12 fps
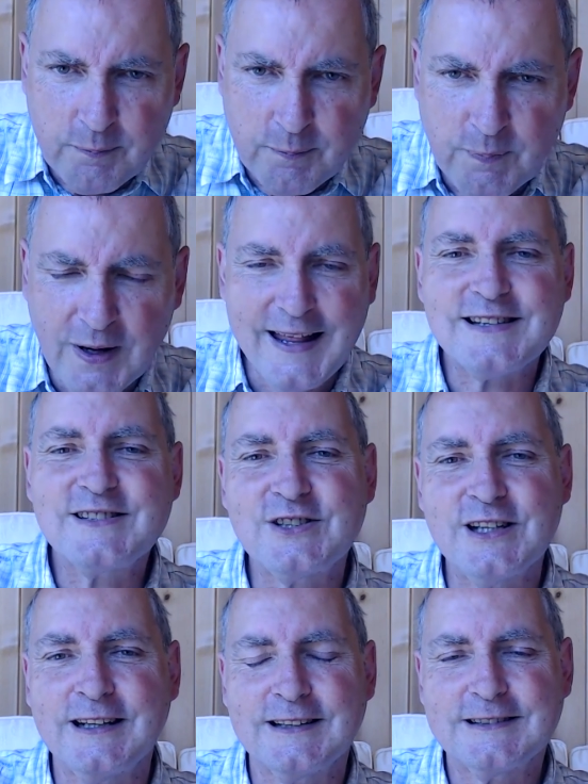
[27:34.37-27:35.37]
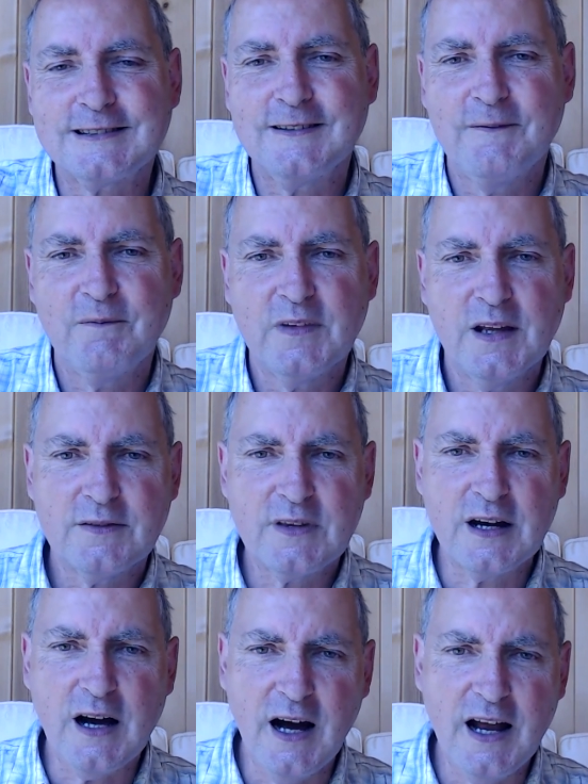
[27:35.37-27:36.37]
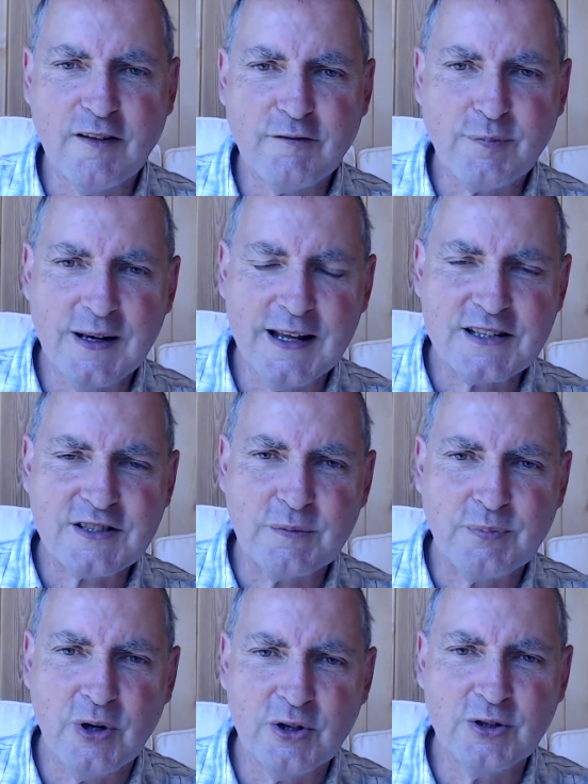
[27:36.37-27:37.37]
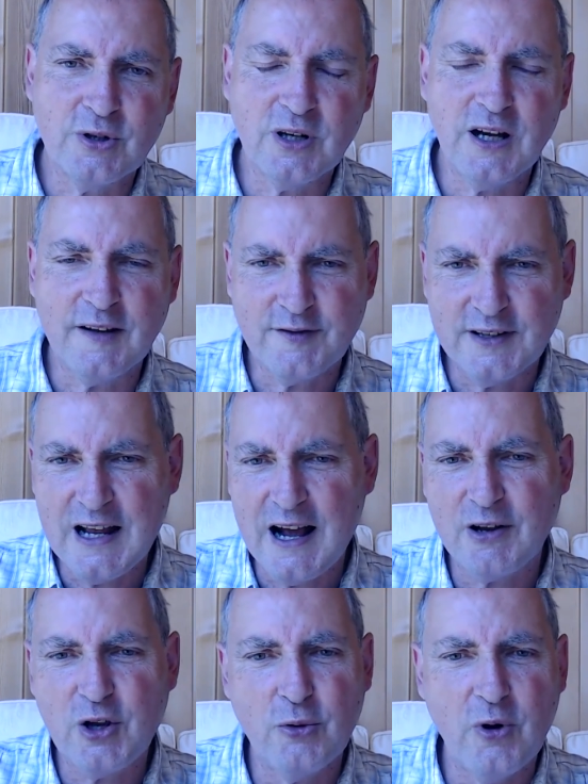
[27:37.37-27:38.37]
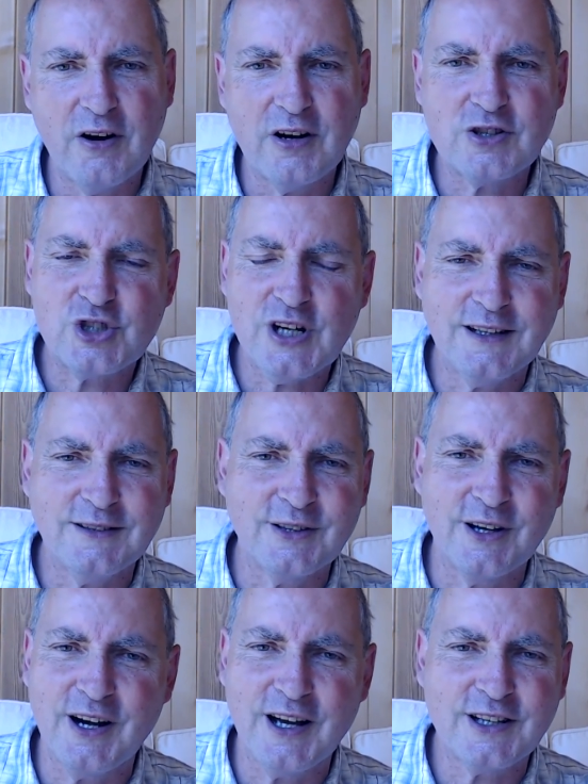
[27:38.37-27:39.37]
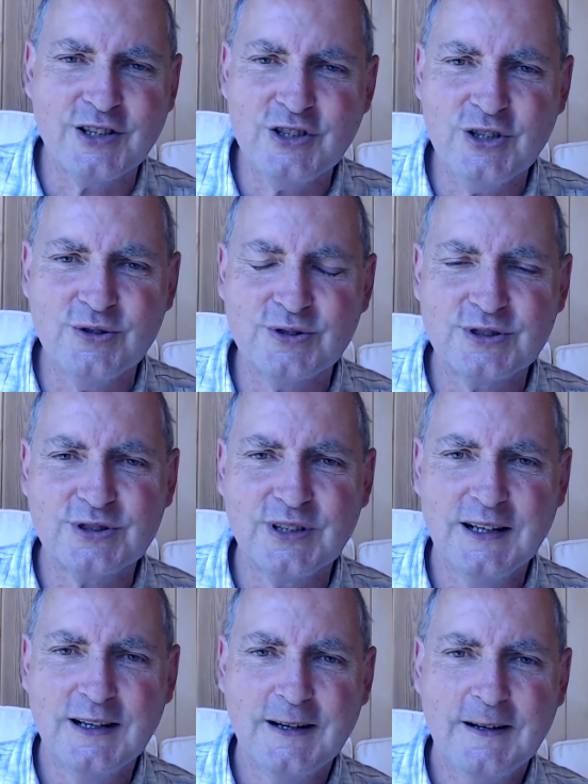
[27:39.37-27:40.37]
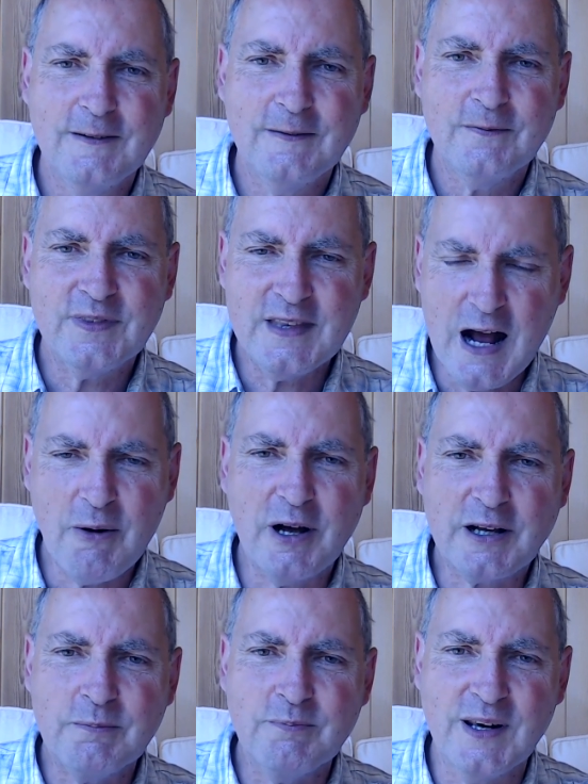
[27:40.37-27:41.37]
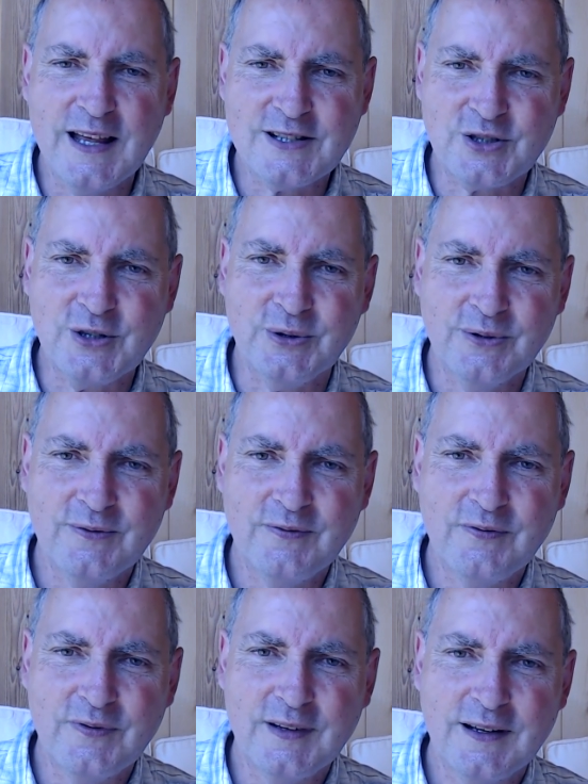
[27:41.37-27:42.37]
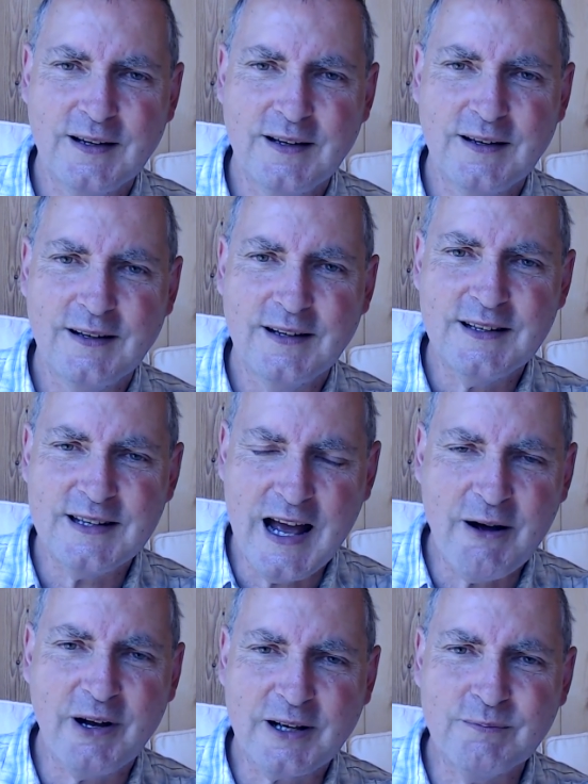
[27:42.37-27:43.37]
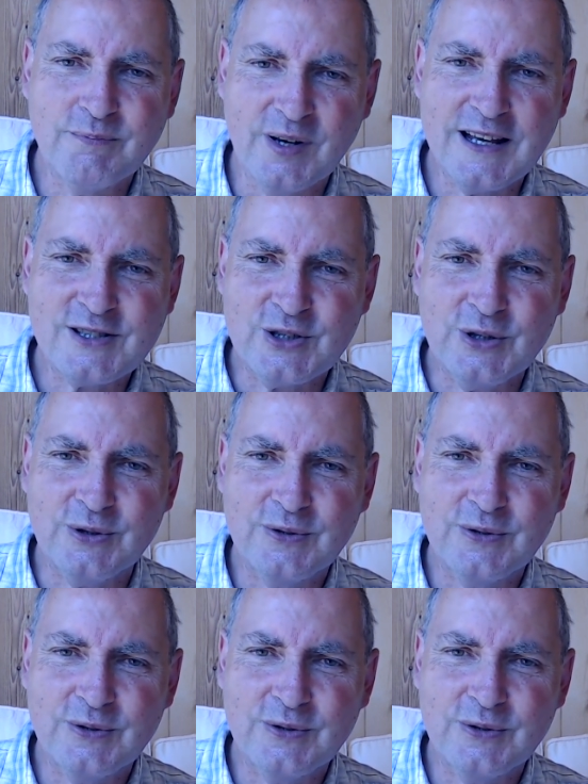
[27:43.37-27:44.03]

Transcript: blessings that I have placed upon your life. Now you are a channel that I can use. Now I can bless you. Now I can bless you.